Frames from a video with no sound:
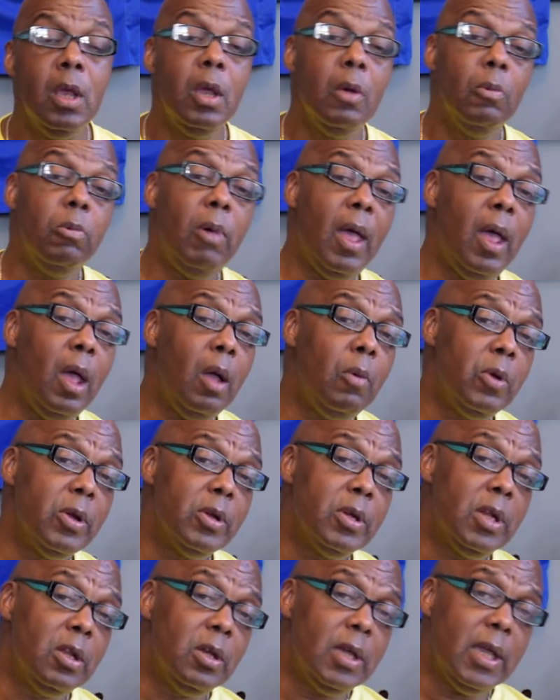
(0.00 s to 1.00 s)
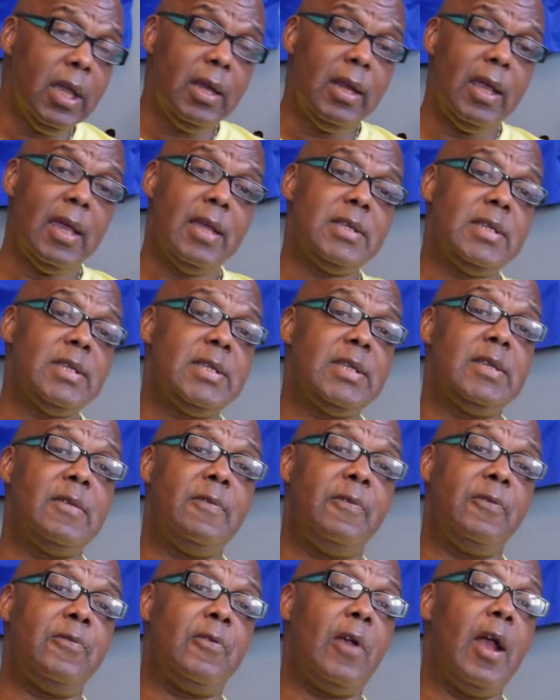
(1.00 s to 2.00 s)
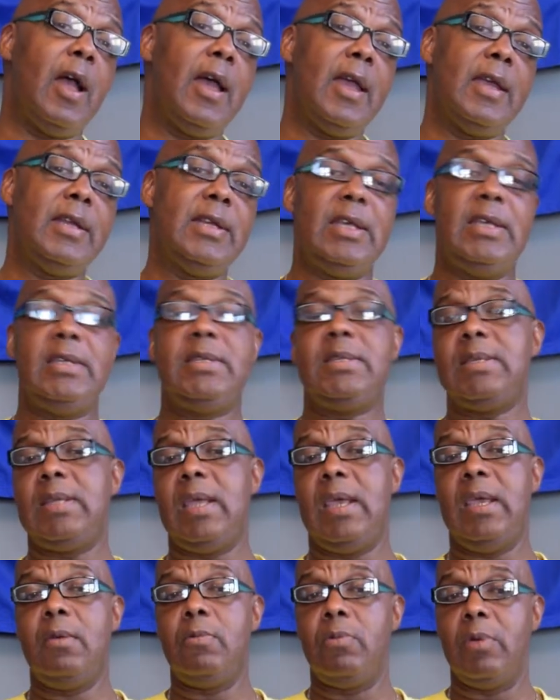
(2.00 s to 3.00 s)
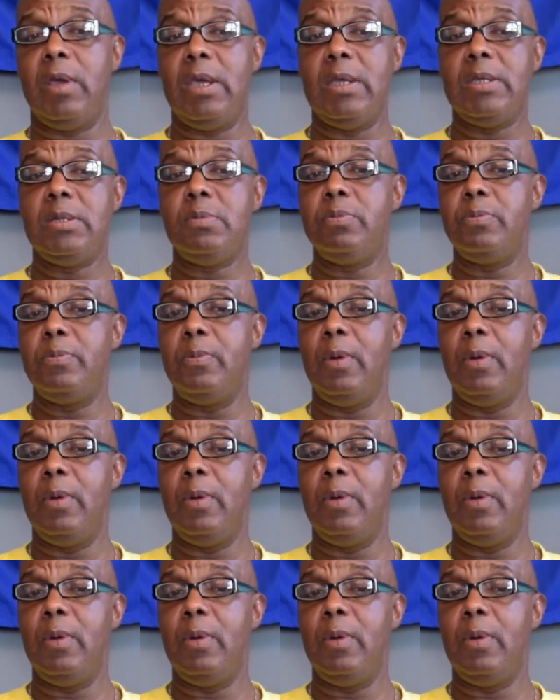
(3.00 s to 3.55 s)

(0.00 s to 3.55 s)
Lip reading: Well, we're looking at Friday stake race